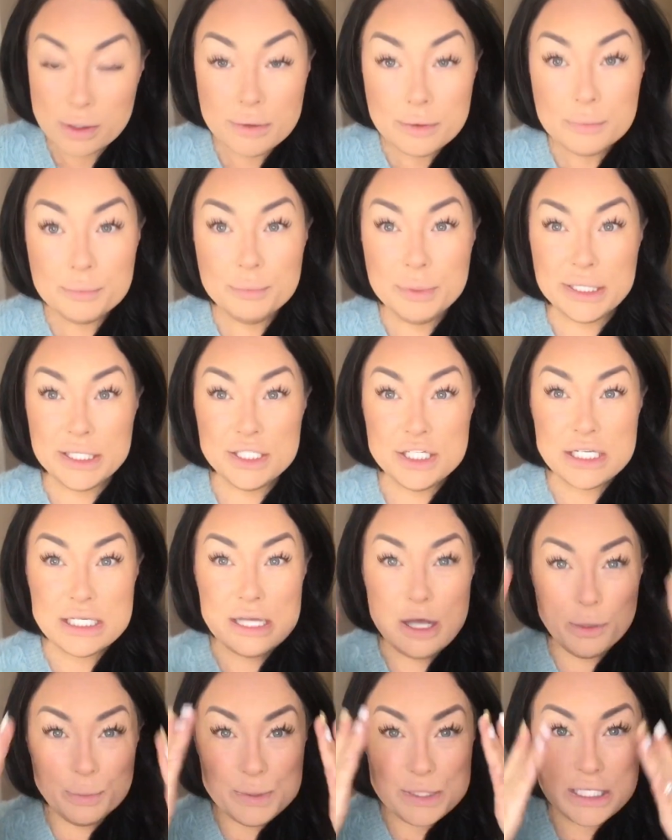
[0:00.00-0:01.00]
But it just
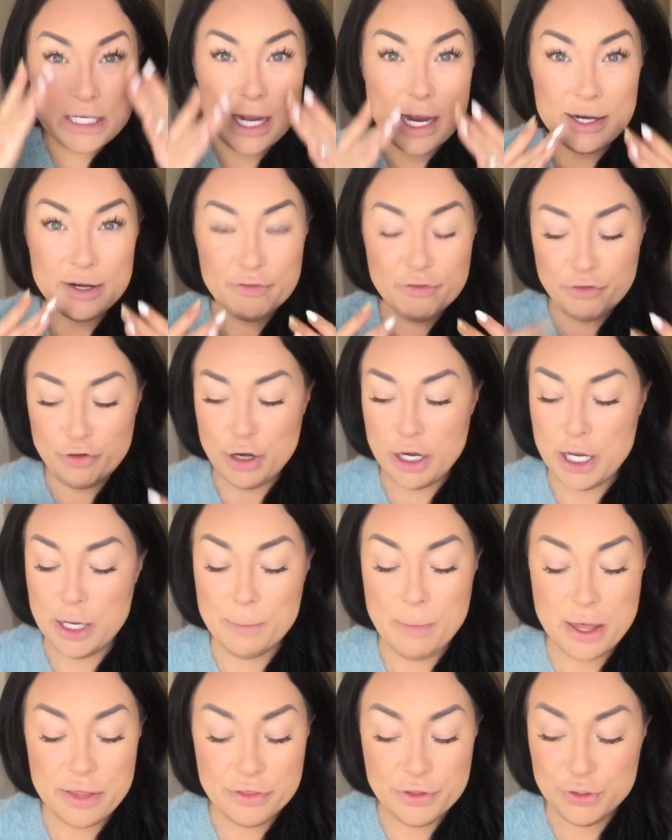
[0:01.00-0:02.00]
helps to kind of frame
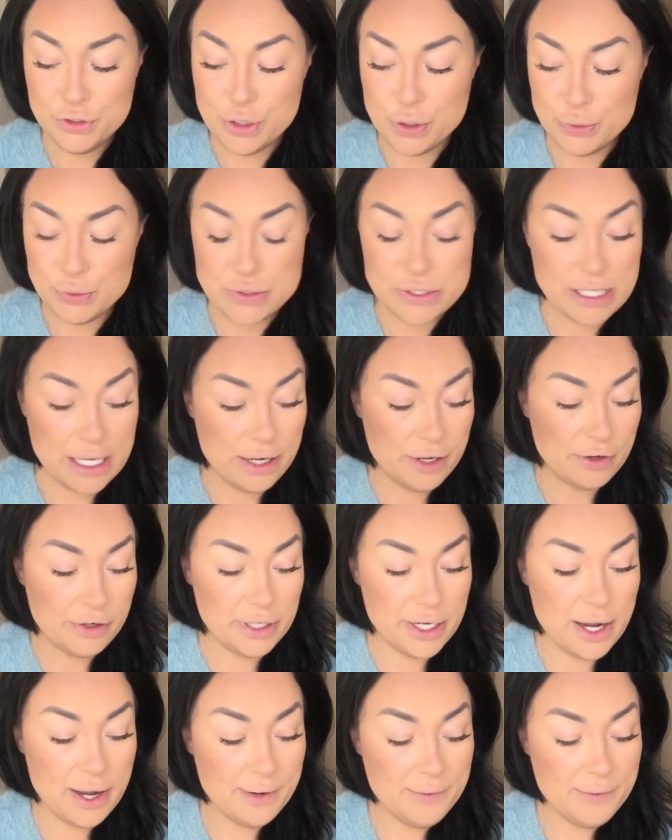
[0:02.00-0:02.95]
the nose area.